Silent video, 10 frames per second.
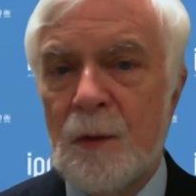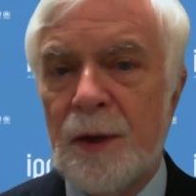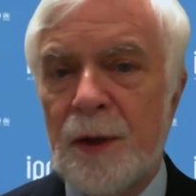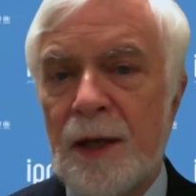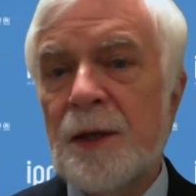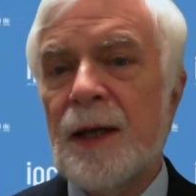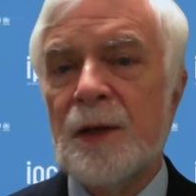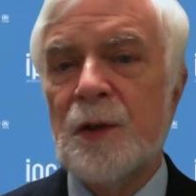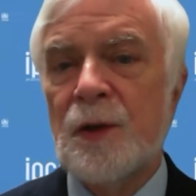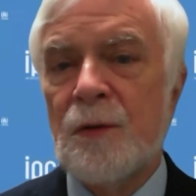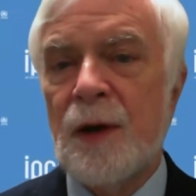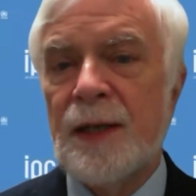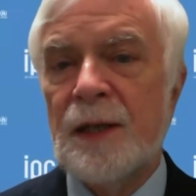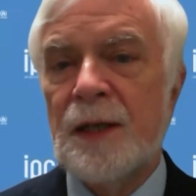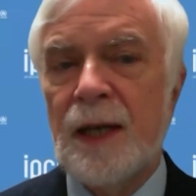Without action
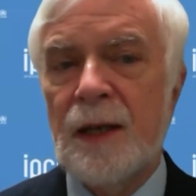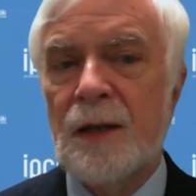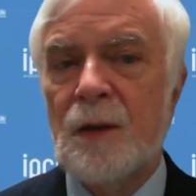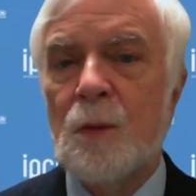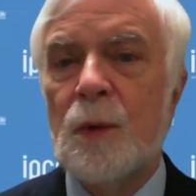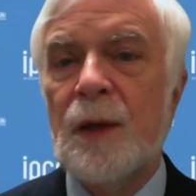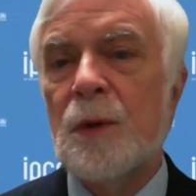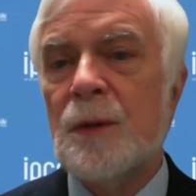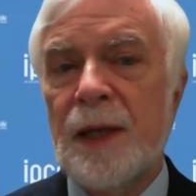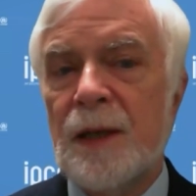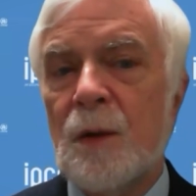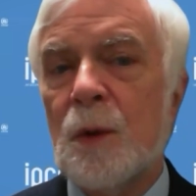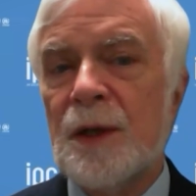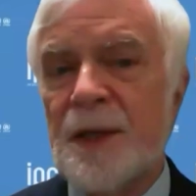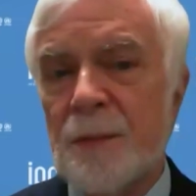already taken, we would be in a
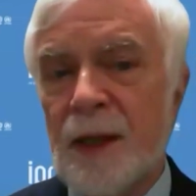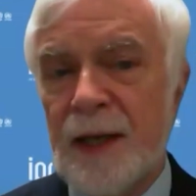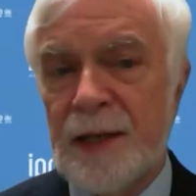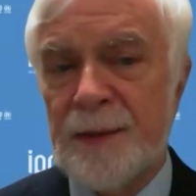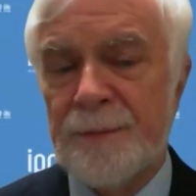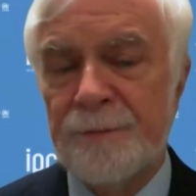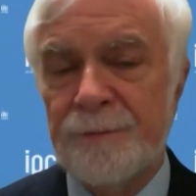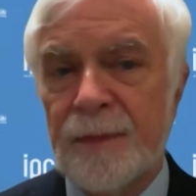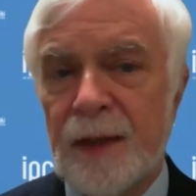worse place.